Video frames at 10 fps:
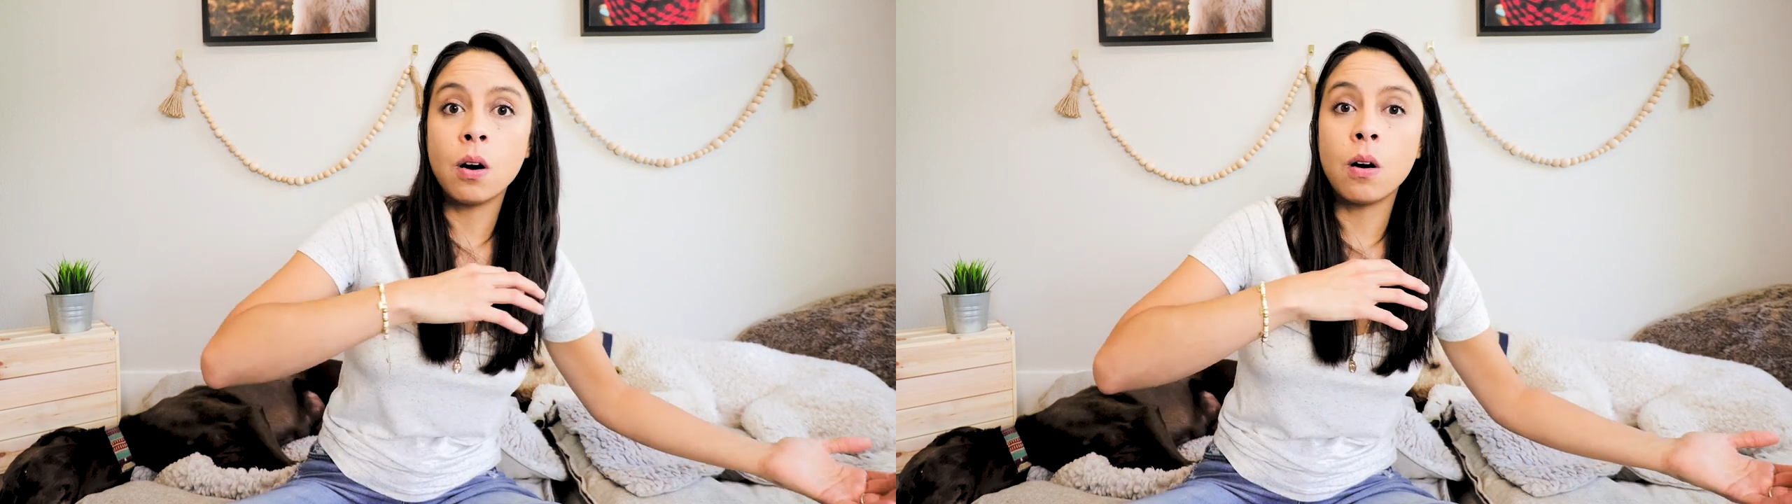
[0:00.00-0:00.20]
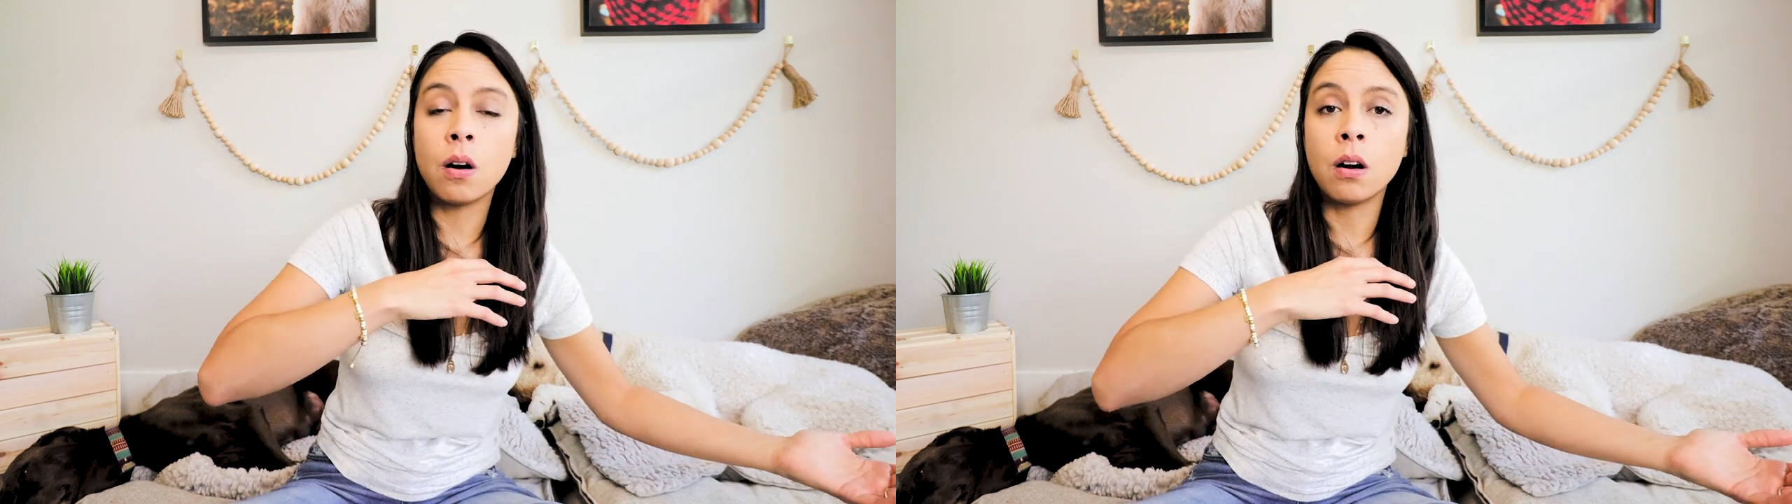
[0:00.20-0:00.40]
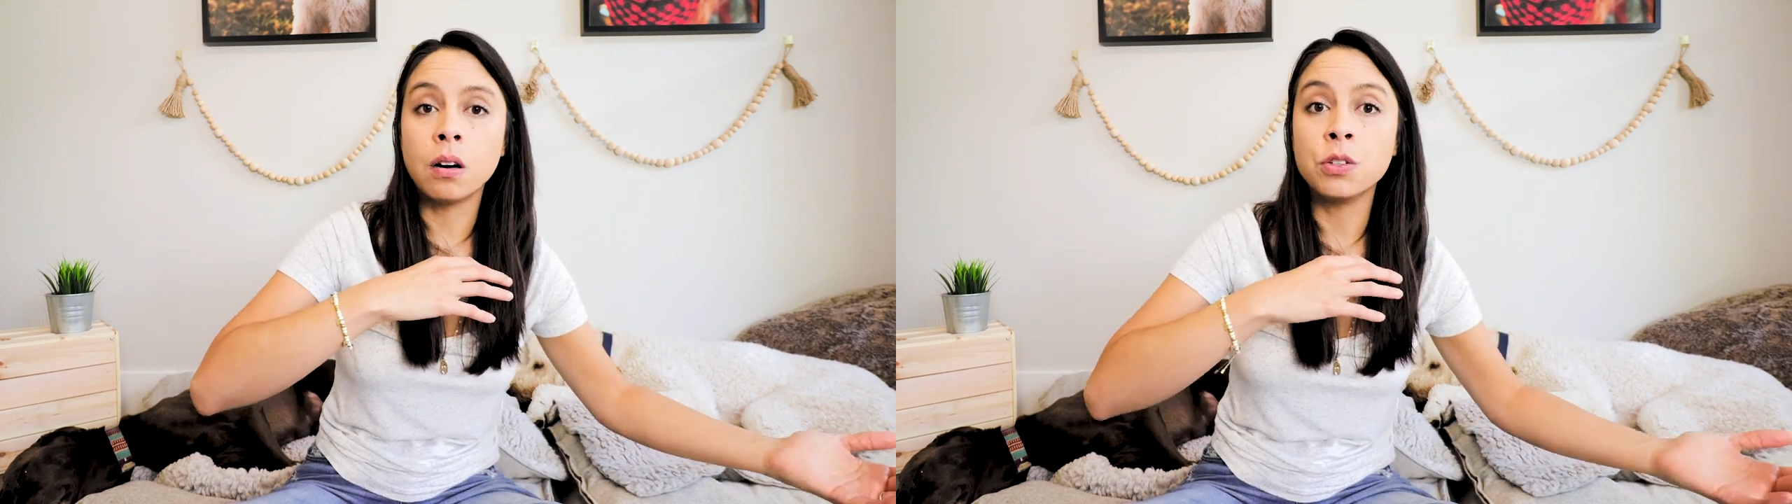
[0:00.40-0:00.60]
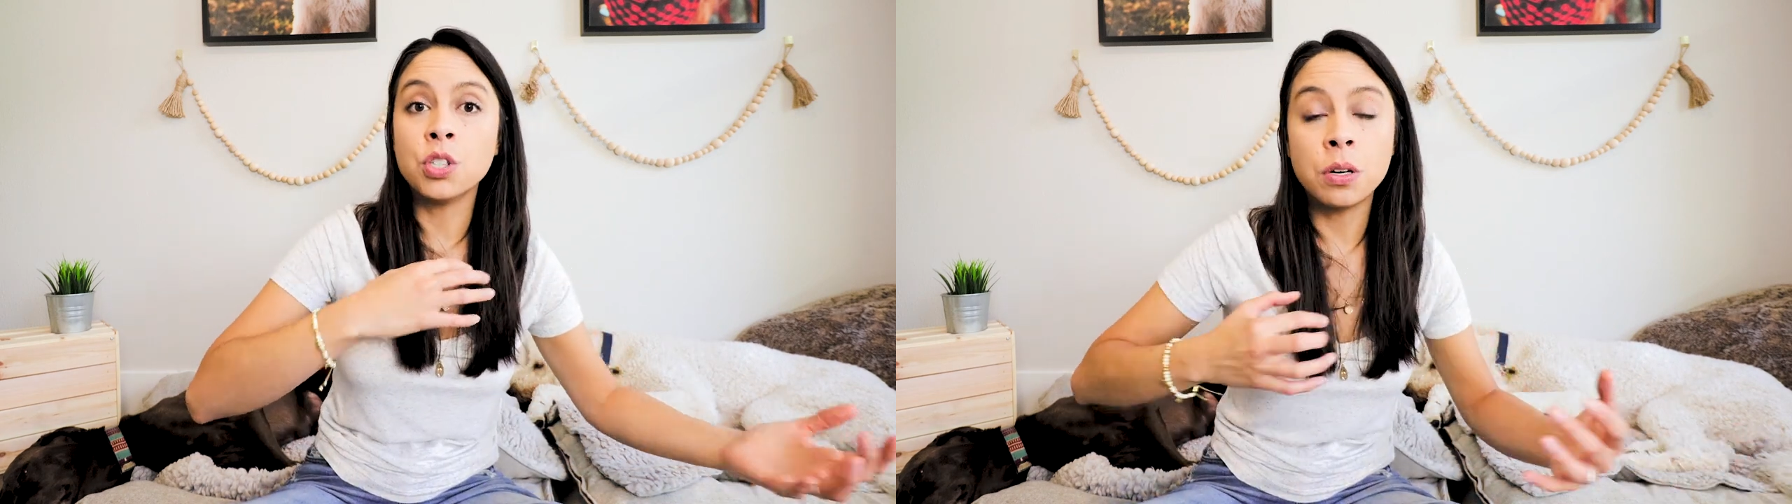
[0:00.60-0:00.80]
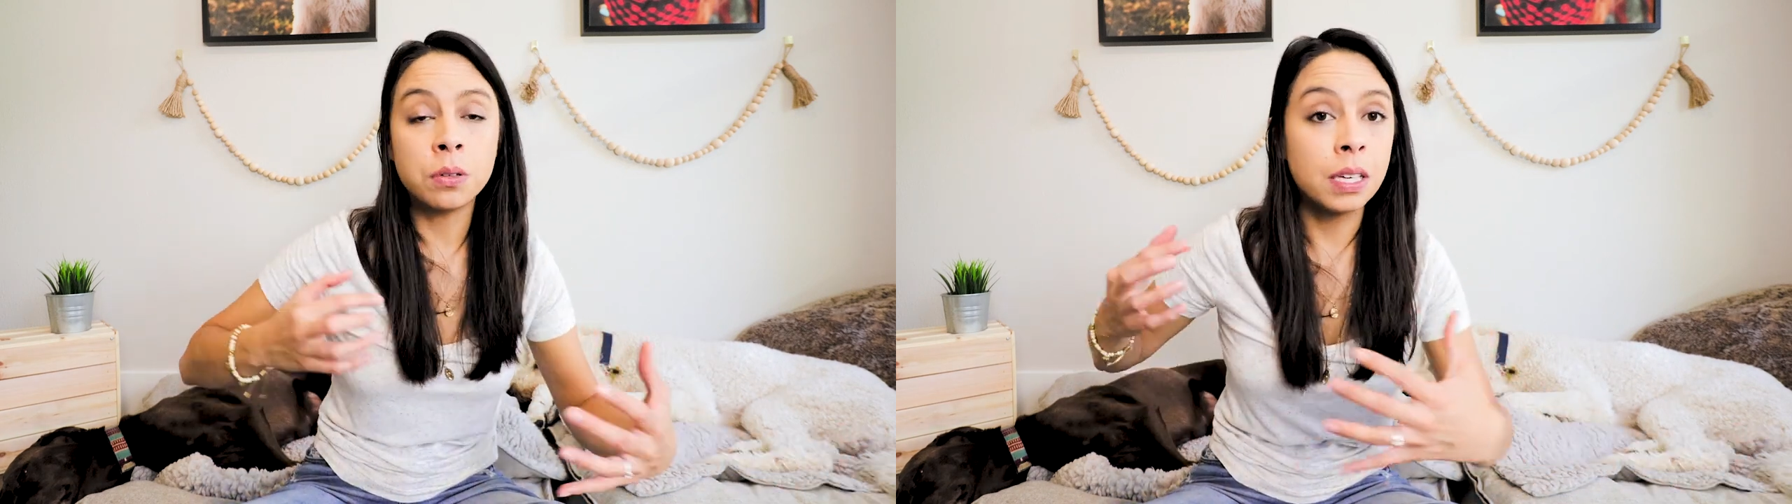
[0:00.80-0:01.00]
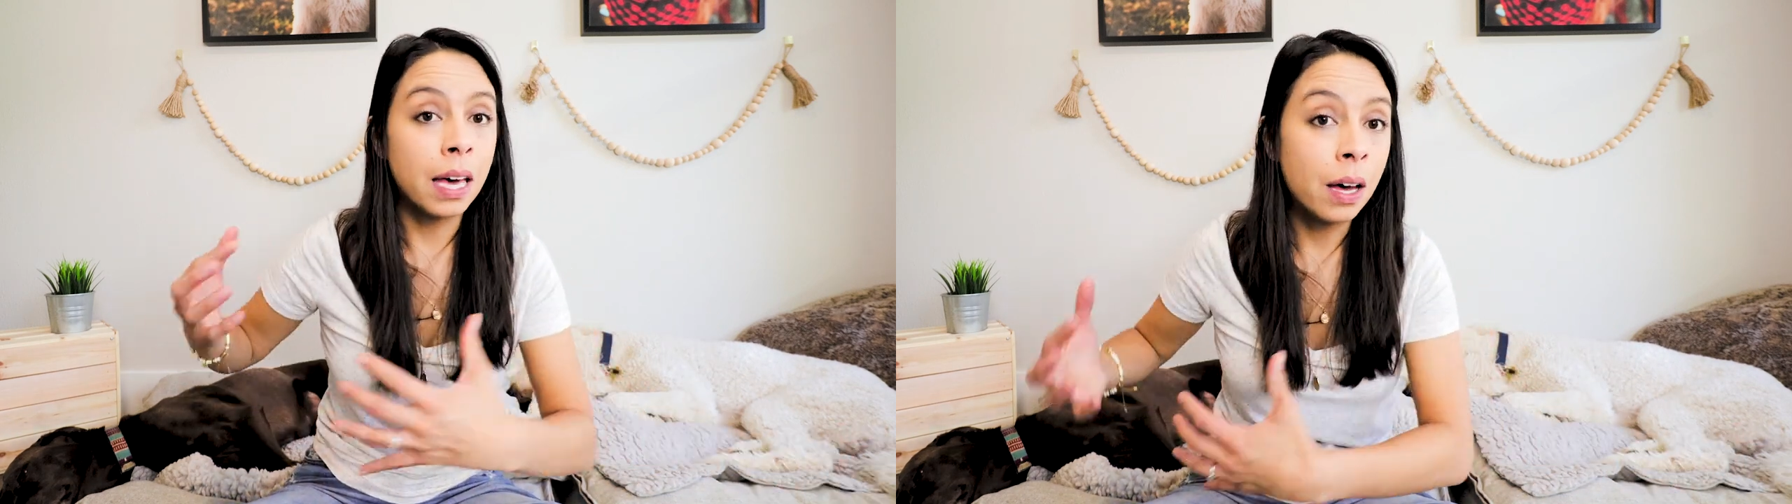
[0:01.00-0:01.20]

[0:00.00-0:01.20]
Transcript: are generally